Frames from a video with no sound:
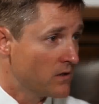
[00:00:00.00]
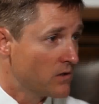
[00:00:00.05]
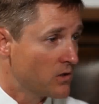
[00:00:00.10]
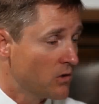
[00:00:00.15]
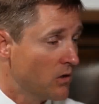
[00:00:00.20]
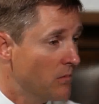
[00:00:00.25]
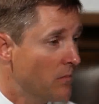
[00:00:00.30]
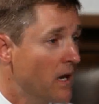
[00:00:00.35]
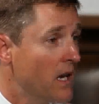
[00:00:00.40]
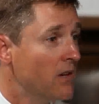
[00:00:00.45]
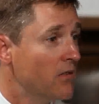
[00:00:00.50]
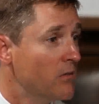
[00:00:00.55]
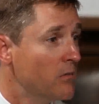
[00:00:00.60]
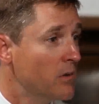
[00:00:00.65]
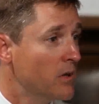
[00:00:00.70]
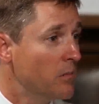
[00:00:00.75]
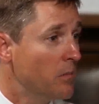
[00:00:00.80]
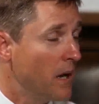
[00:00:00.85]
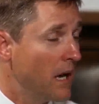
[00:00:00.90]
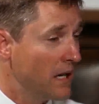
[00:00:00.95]
so it may even
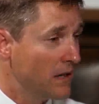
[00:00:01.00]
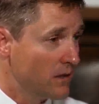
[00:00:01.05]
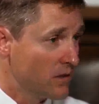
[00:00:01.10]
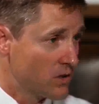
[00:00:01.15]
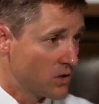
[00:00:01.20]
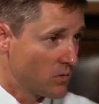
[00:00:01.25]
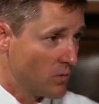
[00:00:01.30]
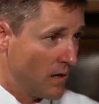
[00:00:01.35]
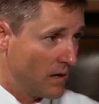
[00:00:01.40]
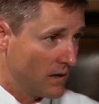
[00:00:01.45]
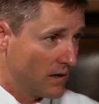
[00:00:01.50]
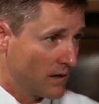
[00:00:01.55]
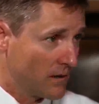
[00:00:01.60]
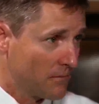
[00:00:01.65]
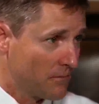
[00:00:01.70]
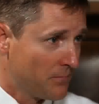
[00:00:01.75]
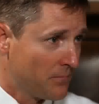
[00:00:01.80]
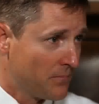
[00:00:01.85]
be painless swelling.